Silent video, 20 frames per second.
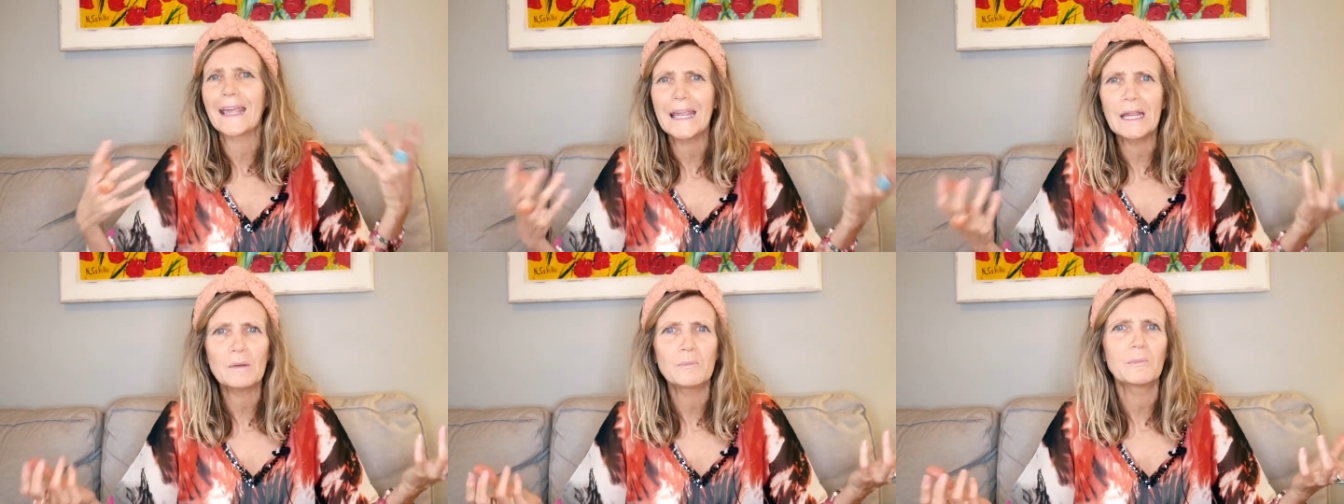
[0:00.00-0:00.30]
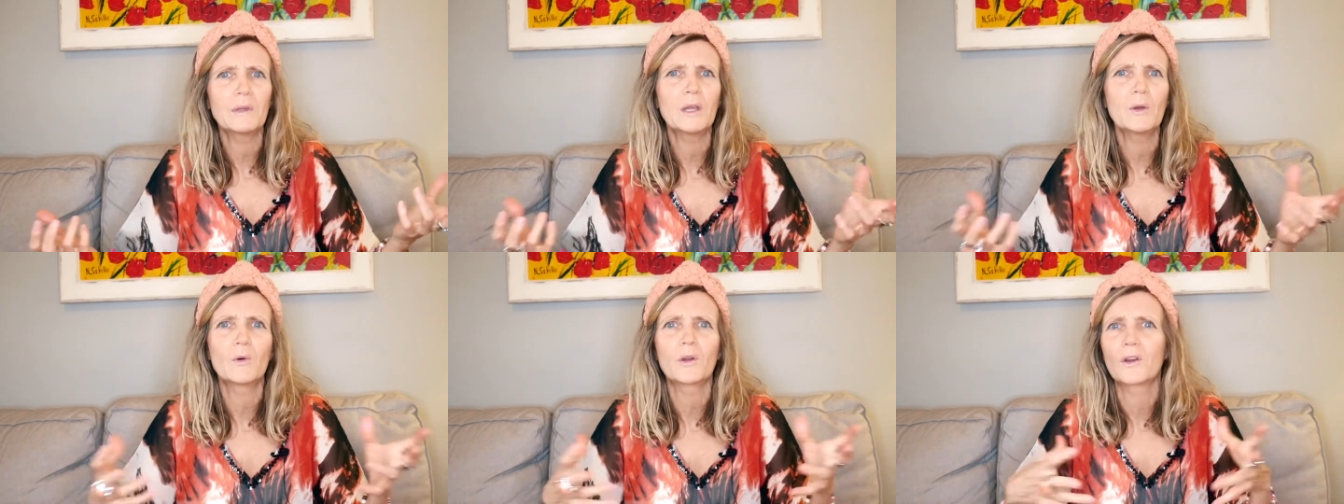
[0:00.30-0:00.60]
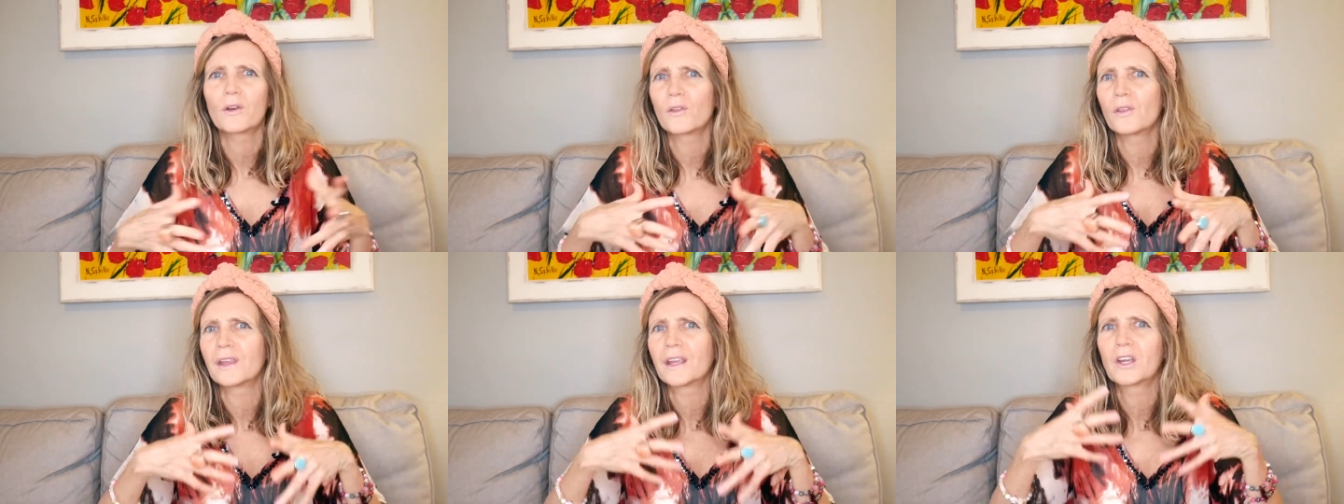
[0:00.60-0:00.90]
hate me? What
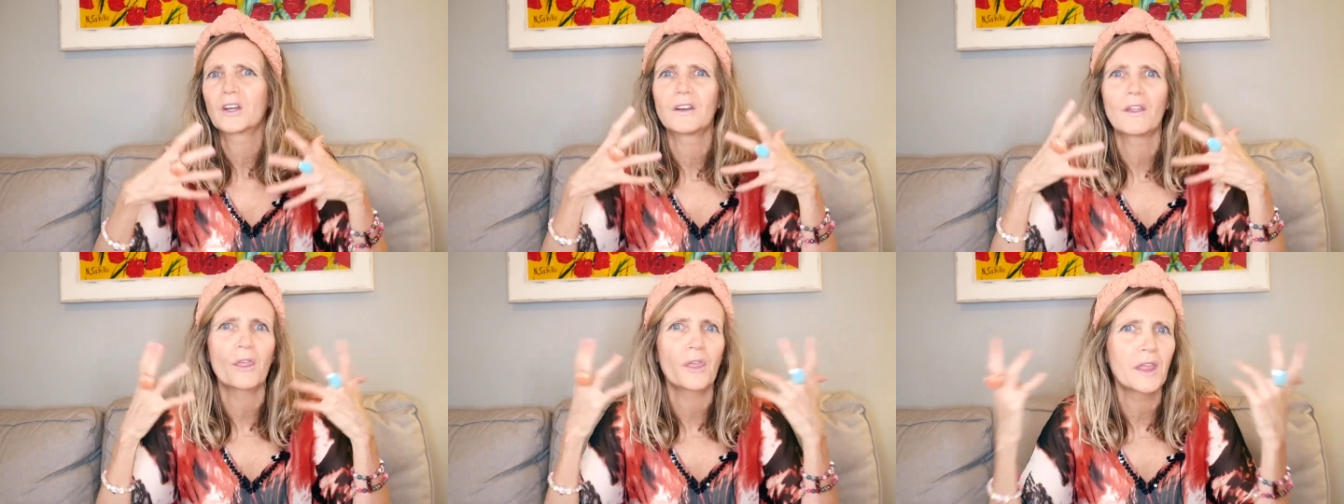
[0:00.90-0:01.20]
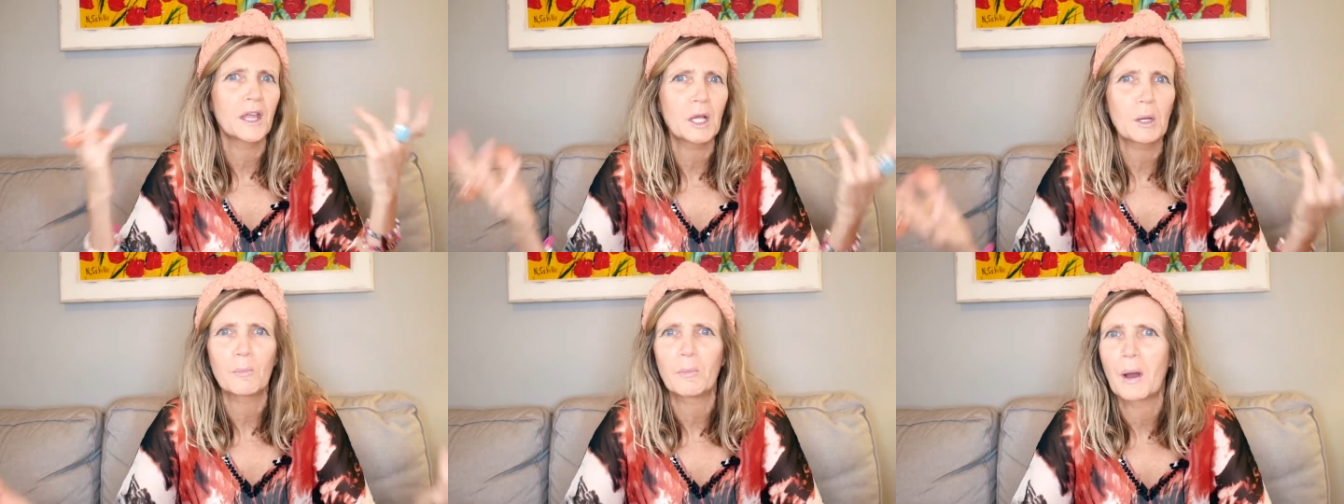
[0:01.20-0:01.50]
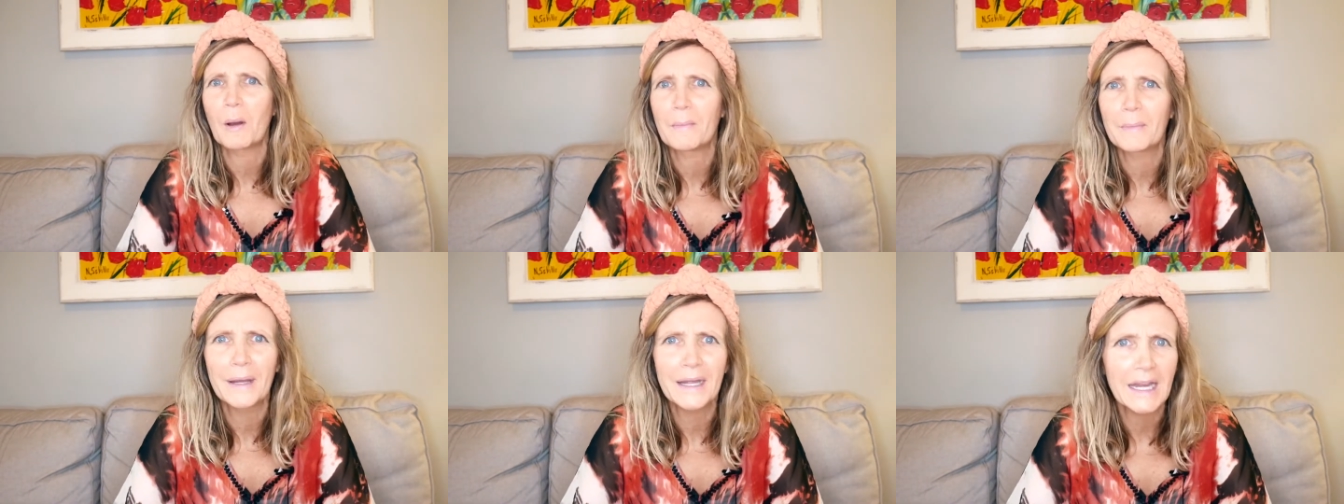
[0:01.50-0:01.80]
are they going to think
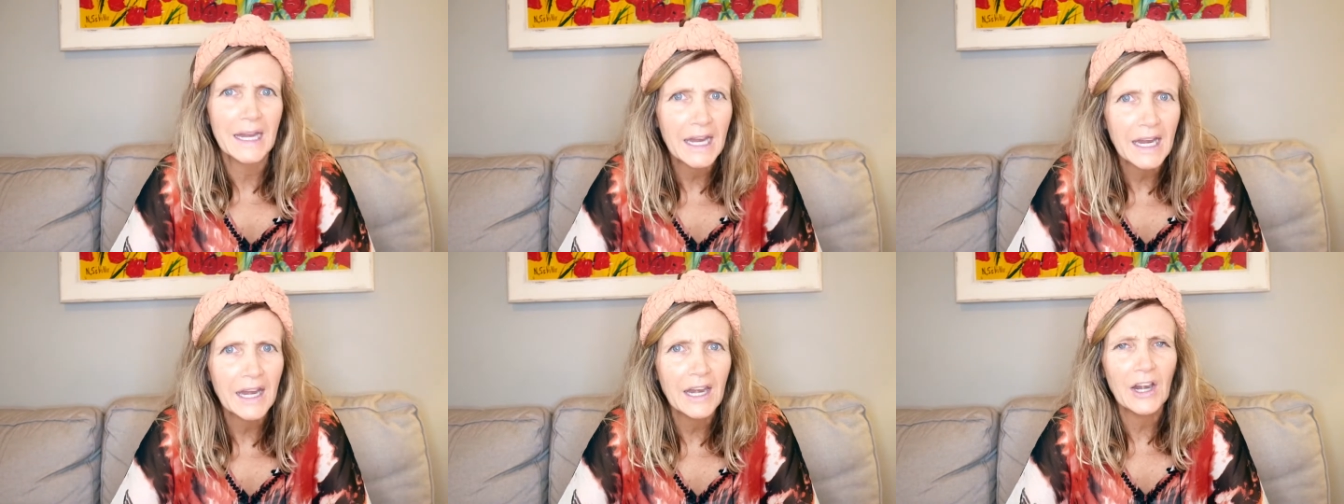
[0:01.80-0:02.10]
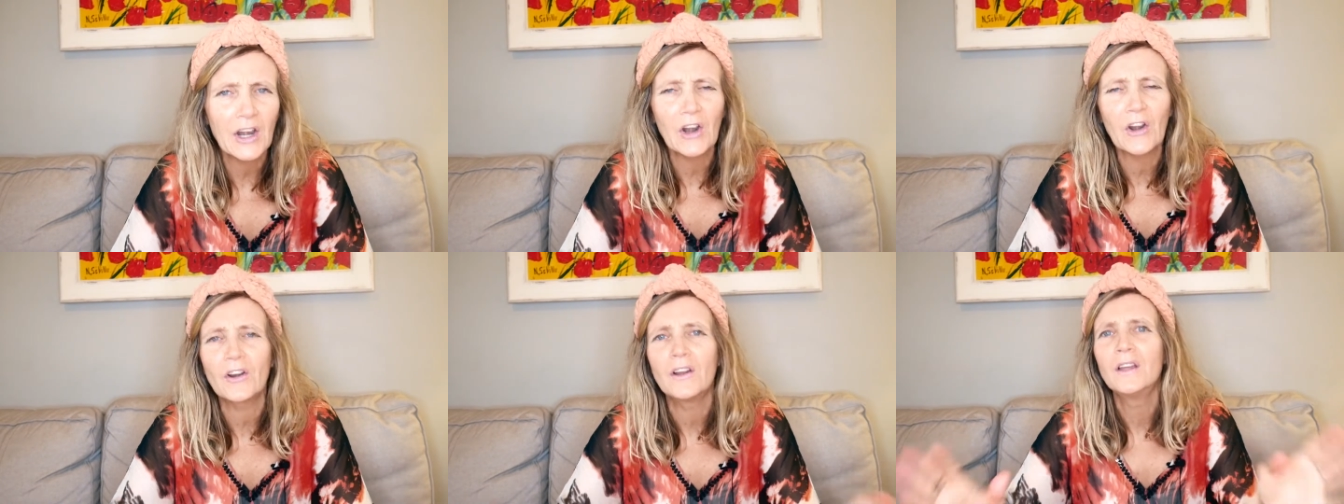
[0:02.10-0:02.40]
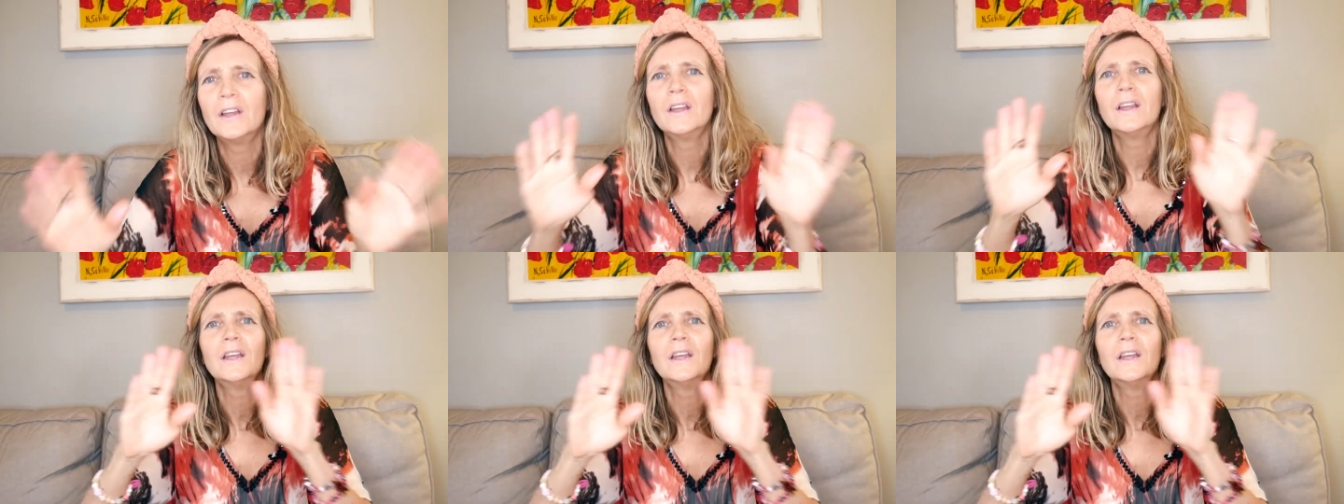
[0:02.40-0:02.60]
about my hair?